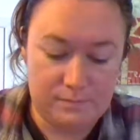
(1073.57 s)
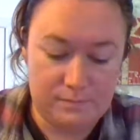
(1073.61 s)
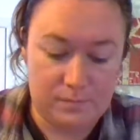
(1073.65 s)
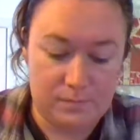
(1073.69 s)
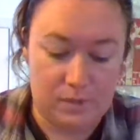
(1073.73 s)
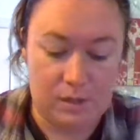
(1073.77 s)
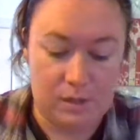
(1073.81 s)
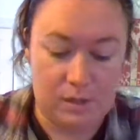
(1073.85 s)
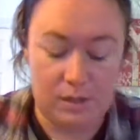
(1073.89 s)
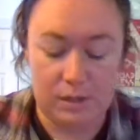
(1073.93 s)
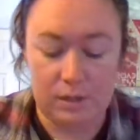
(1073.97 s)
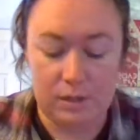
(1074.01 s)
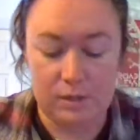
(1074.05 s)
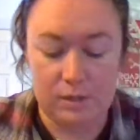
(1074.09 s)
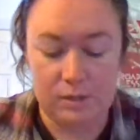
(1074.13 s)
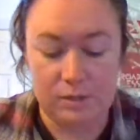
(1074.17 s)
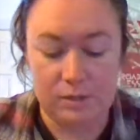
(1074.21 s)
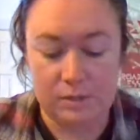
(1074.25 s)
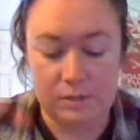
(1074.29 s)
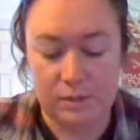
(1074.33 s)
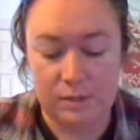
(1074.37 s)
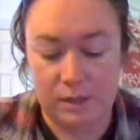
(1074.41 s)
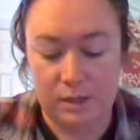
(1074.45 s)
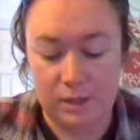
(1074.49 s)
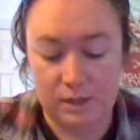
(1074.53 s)
I got
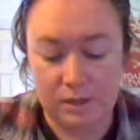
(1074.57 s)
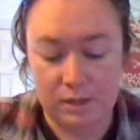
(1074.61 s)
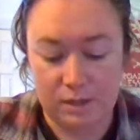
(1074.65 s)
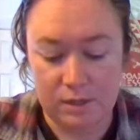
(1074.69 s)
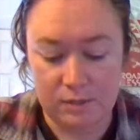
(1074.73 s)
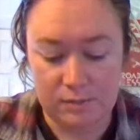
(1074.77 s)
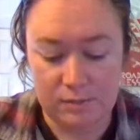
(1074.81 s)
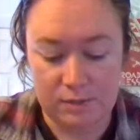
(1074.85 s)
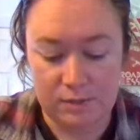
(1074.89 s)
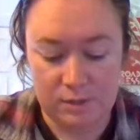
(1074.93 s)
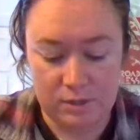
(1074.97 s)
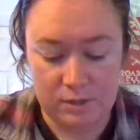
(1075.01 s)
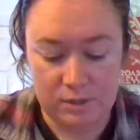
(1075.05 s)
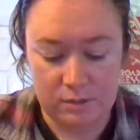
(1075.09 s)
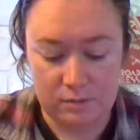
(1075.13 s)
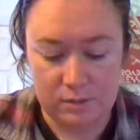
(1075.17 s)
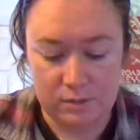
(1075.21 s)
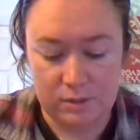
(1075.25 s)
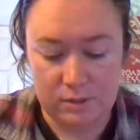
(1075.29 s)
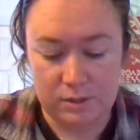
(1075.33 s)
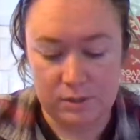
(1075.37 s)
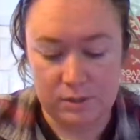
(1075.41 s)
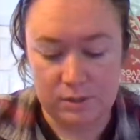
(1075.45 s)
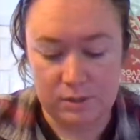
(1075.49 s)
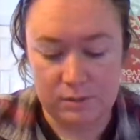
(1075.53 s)
this Knight of Cups here with
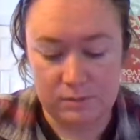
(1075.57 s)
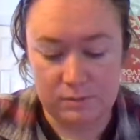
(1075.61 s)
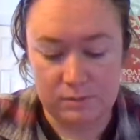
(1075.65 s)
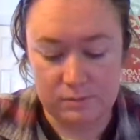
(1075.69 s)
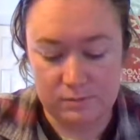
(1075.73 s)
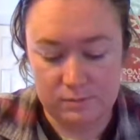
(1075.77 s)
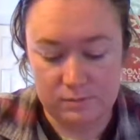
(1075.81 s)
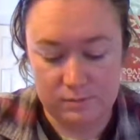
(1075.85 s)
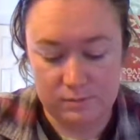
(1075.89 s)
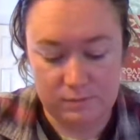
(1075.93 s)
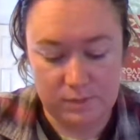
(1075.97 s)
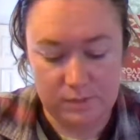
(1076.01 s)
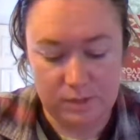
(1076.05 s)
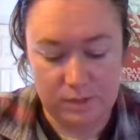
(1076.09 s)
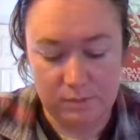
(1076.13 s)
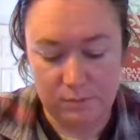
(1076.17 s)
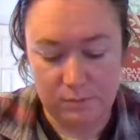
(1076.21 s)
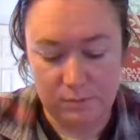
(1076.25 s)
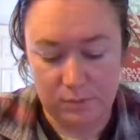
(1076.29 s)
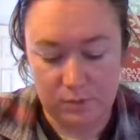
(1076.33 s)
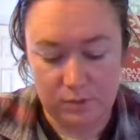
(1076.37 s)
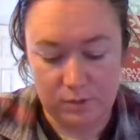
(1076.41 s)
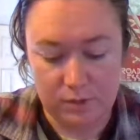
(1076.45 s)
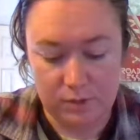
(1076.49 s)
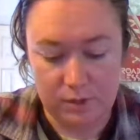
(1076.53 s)
this
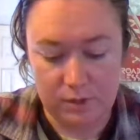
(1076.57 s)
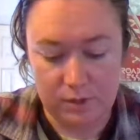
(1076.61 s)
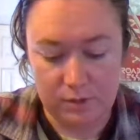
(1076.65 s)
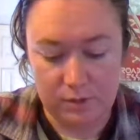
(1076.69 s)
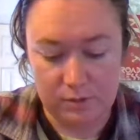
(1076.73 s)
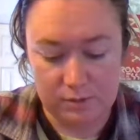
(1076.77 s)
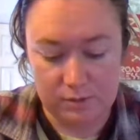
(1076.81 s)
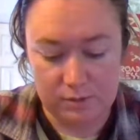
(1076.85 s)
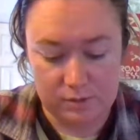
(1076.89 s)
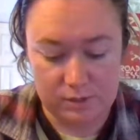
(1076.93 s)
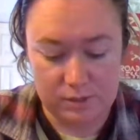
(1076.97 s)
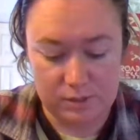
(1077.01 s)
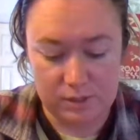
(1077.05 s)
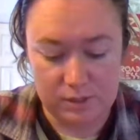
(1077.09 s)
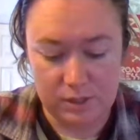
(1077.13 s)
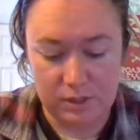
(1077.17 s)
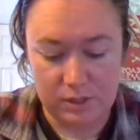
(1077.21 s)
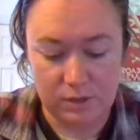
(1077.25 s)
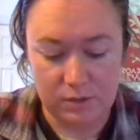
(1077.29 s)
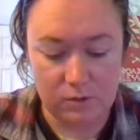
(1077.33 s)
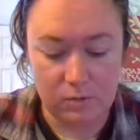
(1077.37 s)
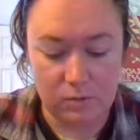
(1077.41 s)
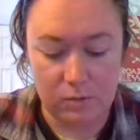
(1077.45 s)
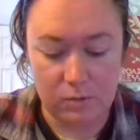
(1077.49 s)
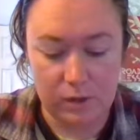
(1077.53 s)
Emperor here and
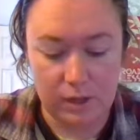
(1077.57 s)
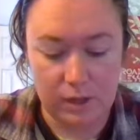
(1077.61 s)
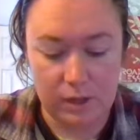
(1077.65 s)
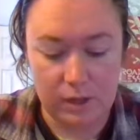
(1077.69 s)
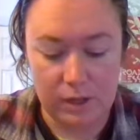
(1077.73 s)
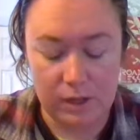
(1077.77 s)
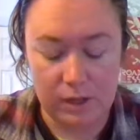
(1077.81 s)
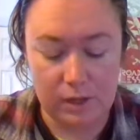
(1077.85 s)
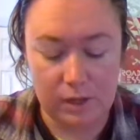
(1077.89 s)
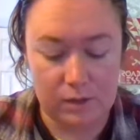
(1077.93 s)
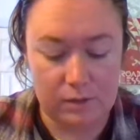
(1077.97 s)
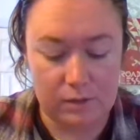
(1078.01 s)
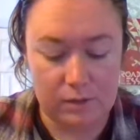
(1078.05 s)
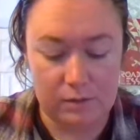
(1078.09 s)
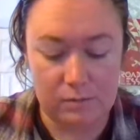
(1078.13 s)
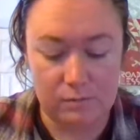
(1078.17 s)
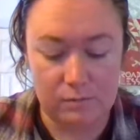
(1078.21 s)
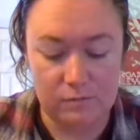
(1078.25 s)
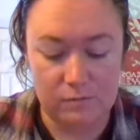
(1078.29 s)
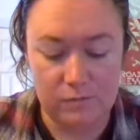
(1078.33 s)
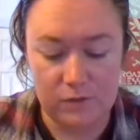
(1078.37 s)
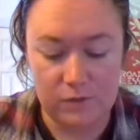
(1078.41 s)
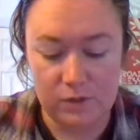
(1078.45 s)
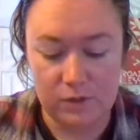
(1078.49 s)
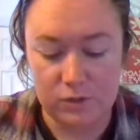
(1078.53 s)
sneaking away and
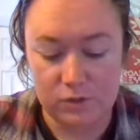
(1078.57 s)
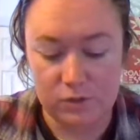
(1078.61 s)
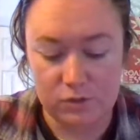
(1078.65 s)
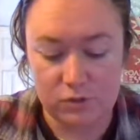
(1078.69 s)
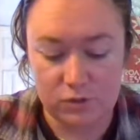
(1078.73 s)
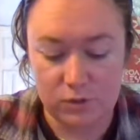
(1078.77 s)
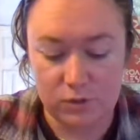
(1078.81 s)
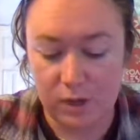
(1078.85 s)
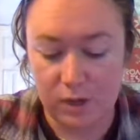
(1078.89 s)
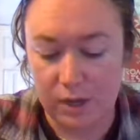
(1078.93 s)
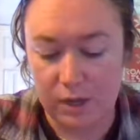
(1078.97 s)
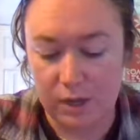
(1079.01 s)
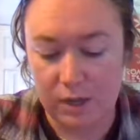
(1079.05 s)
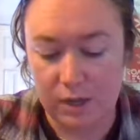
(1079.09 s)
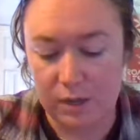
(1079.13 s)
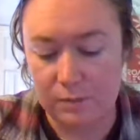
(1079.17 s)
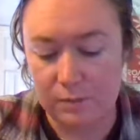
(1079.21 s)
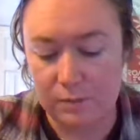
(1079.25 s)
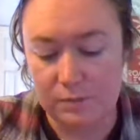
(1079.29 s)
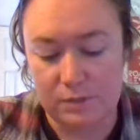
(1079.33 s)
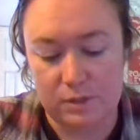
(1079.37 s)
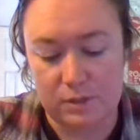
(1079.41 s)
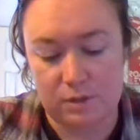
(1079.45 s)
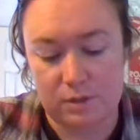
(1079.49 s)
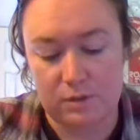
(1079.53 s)
feeling
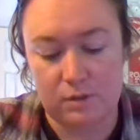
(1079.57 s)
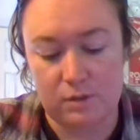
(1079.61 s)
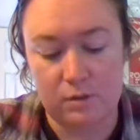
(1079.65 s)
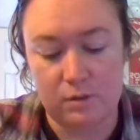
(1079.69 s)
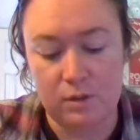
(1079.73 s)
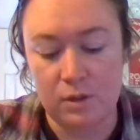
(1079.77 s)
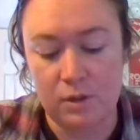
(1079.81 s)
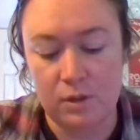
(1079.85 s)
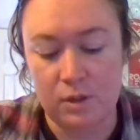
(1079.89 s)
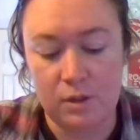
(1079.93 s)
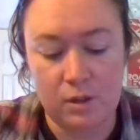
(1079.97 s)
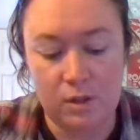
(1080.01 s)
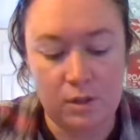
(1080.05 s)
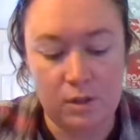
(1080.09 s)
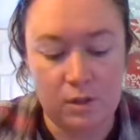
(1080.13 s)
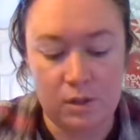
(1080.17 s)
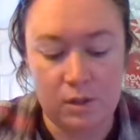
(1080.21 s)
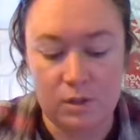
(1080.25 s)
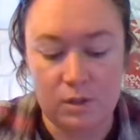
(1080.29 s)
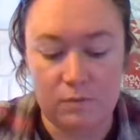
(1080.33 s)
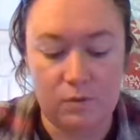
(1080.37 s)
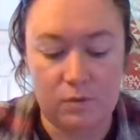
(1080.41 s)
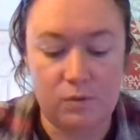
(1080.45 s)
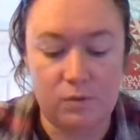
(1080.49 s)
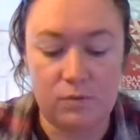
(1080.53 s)
trapped. And
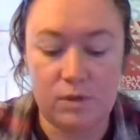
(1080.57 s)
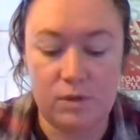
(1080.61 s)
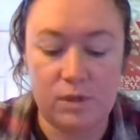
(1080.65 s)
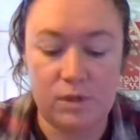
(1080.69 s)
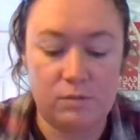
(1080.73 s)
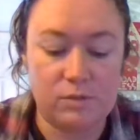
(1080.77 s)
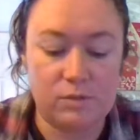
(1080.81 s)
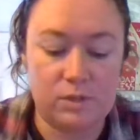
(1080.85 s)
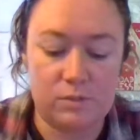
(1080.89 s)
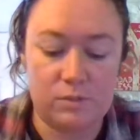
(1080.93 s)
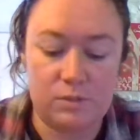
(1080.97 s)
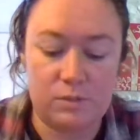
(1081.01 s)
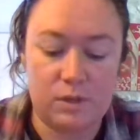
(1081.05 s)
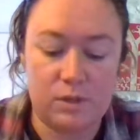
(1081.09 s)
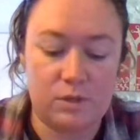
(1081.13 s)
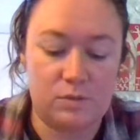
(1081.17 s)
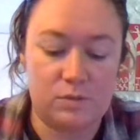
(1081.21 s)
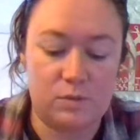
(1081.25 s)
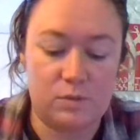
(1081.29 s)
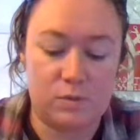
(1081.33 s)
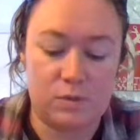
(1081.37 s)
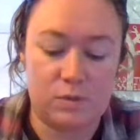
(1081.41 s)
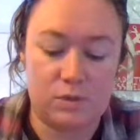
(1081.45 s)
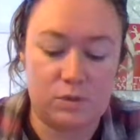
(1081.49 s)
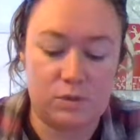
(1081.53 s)
if you're dealing with somebody who's
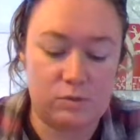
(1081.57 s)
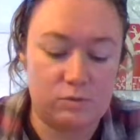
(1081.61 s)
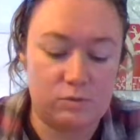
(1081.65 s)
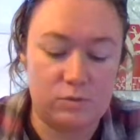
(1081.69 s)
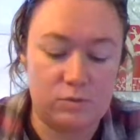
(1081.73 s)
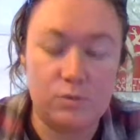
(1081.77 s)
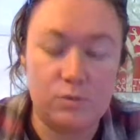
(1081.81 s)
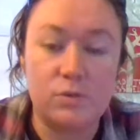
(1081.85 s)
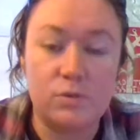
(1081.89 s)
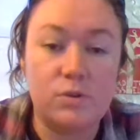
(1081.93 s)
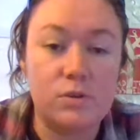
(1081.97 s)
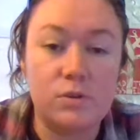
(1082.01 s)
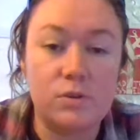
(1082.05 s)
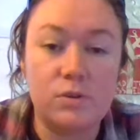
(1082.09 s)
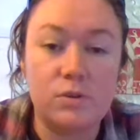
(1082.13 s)
been screwing you